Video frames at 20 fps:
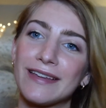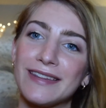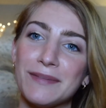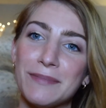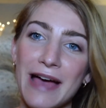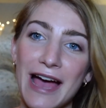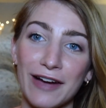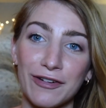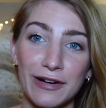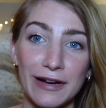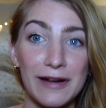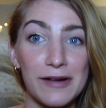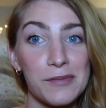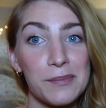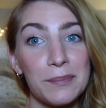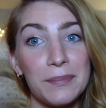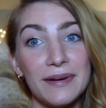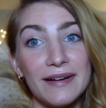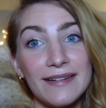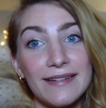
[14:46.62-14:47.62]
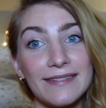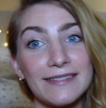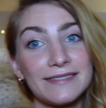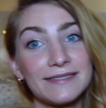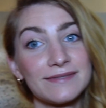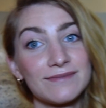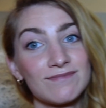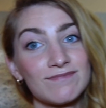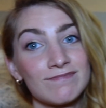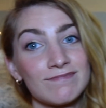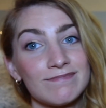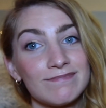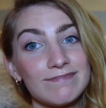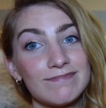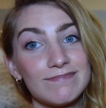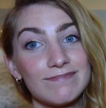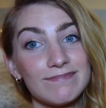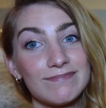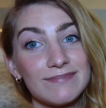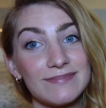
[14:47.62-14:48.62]
in the background, but
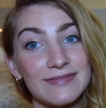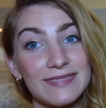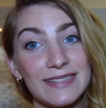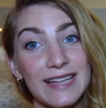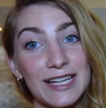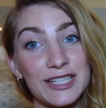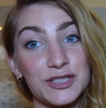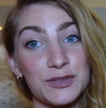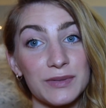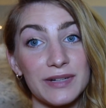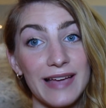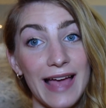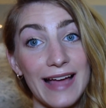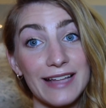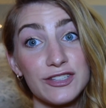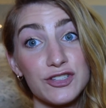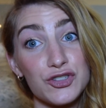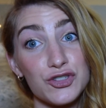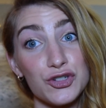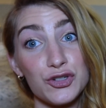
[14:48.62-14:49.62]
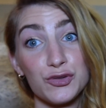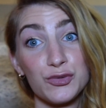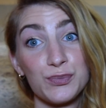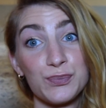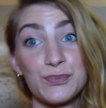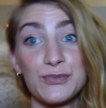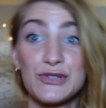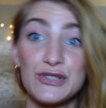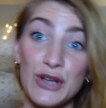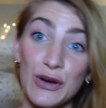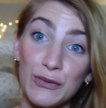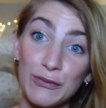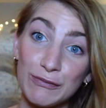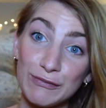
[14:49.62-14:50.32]
that's what cats do. So,